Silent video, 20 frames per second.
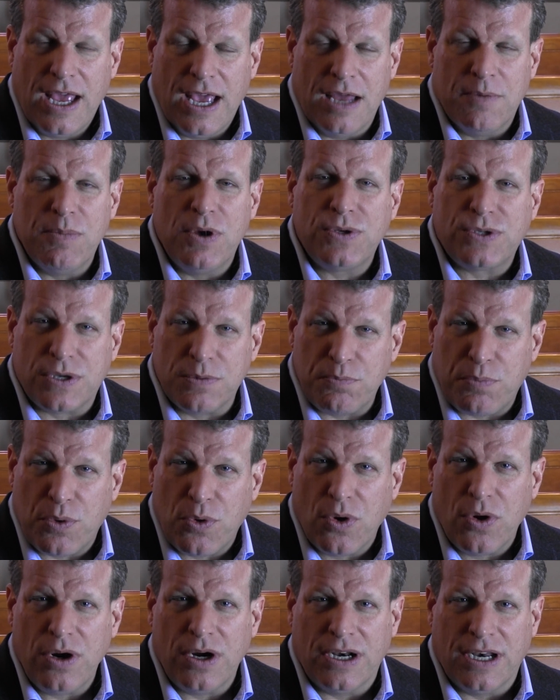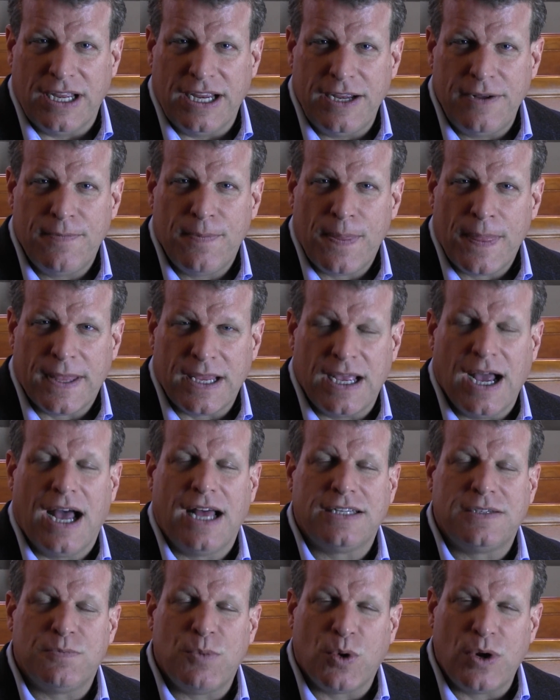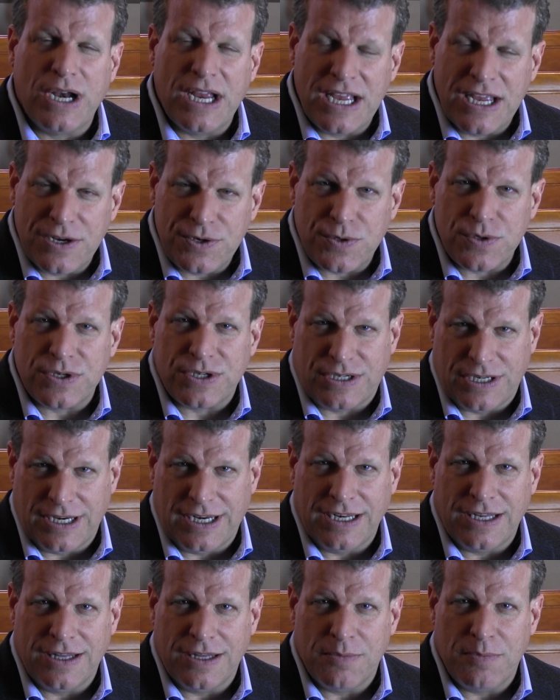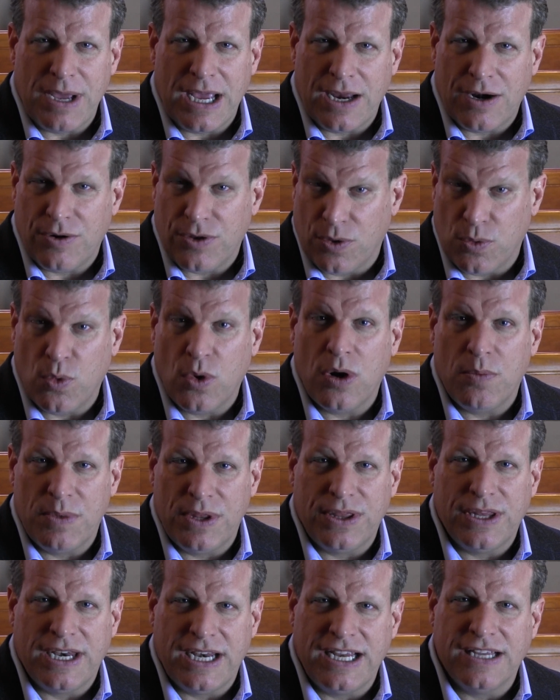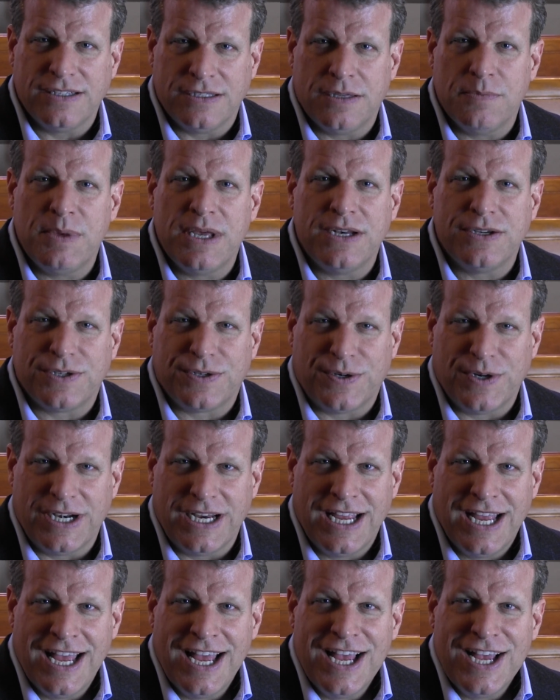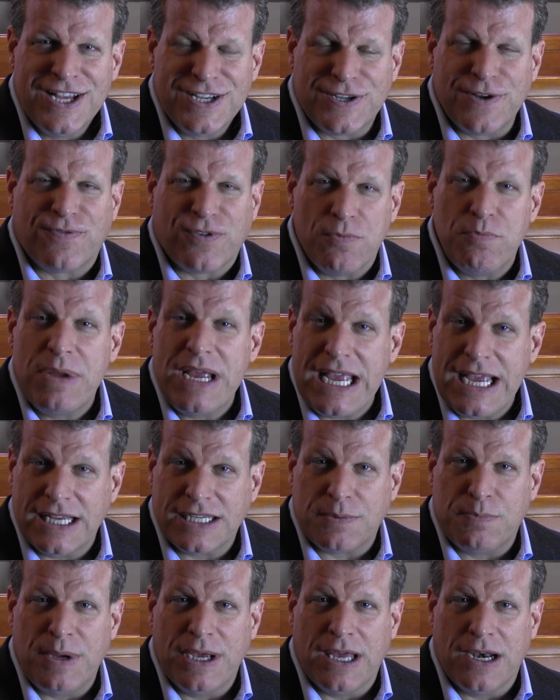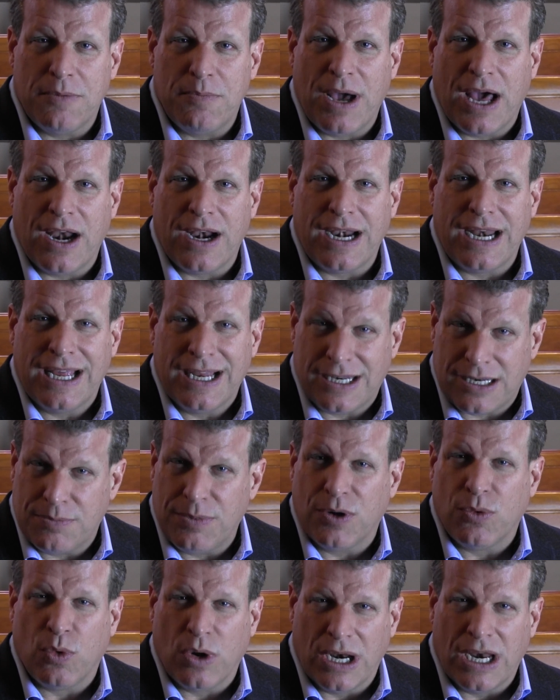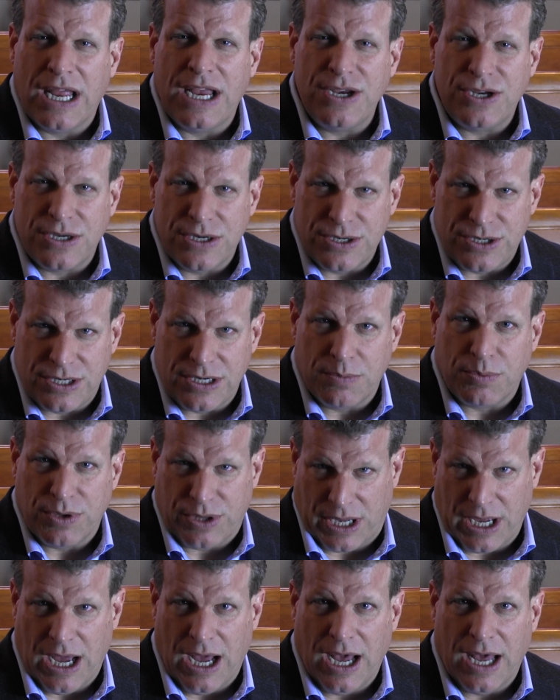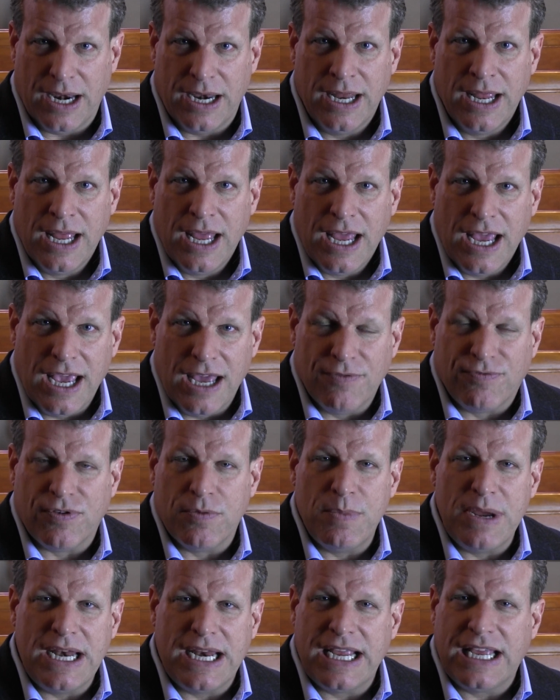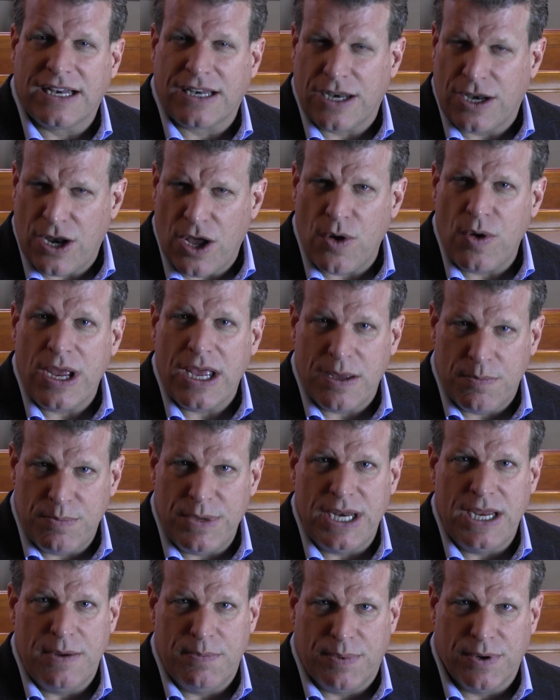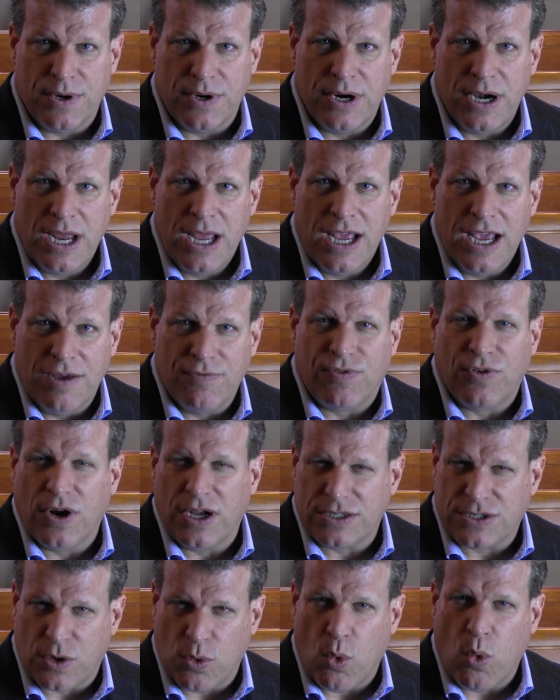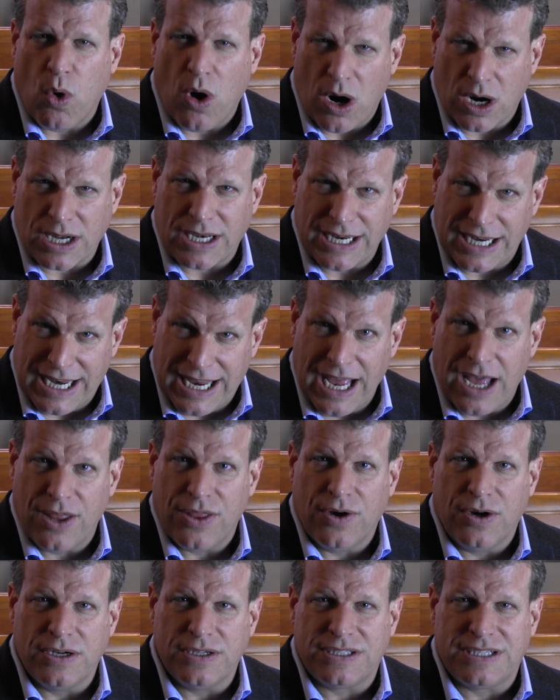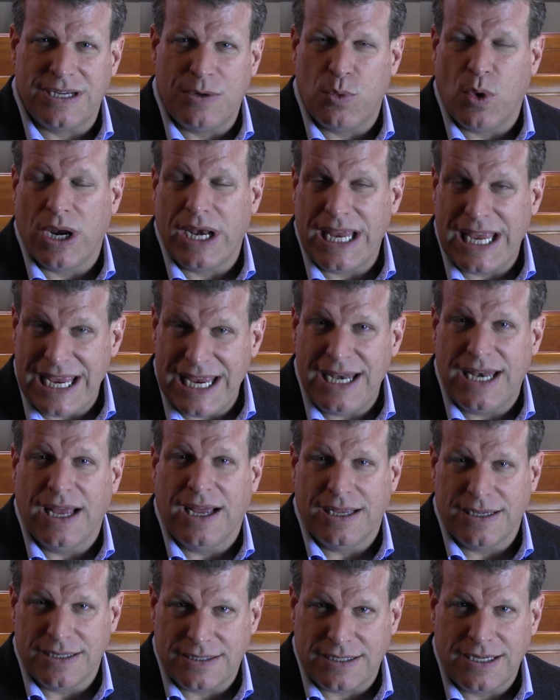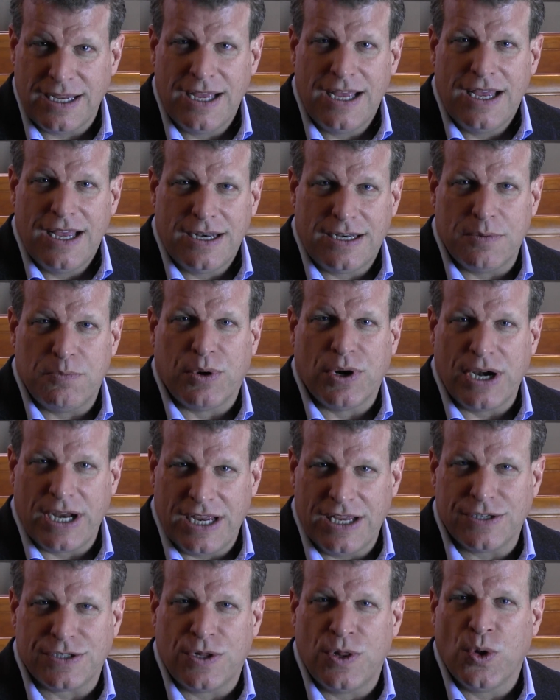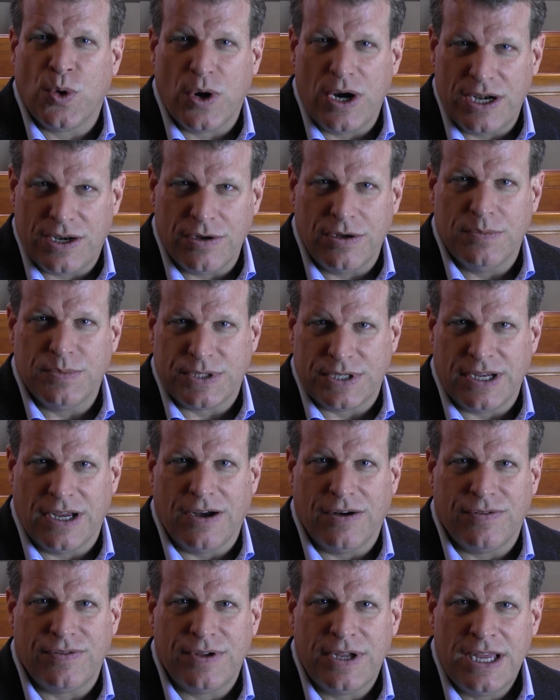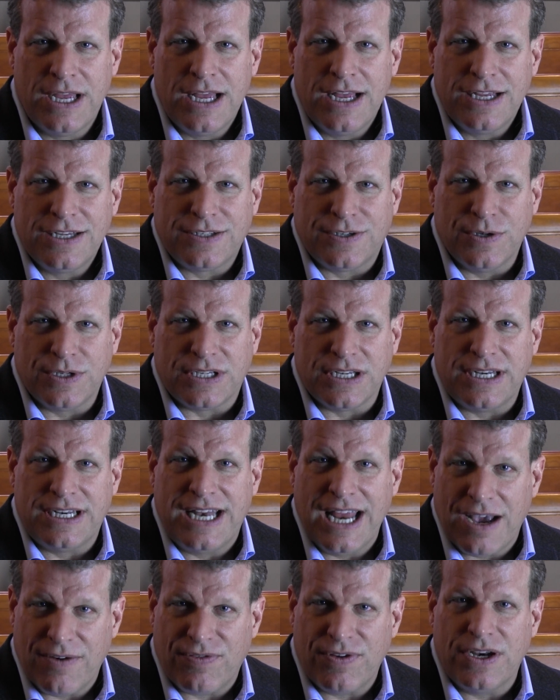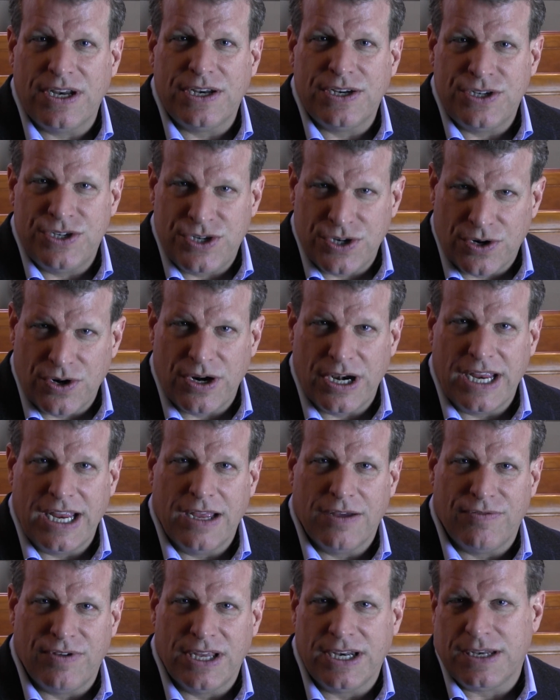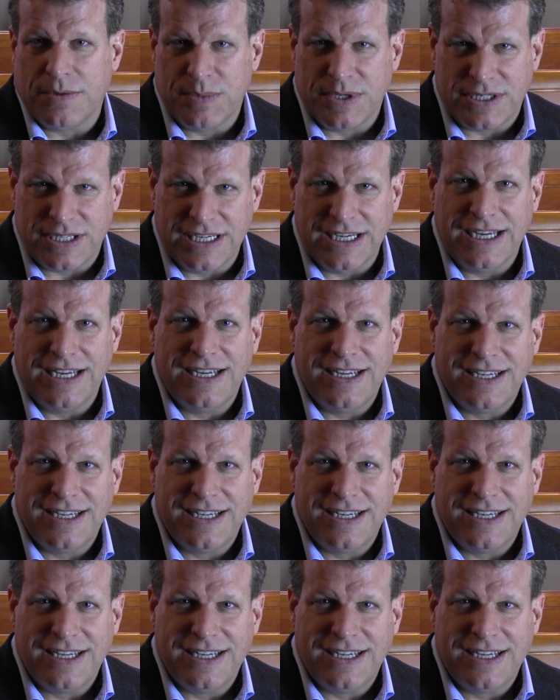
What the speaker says: And most importantly, God's more interested in the man or the woman than he is the ministry. So for me, it's been about an intimate relationship with God, and for me to get to know him deeper, and for us to walk together and see what he does to bring his glory to himself. So it's a definite journey of intimacy.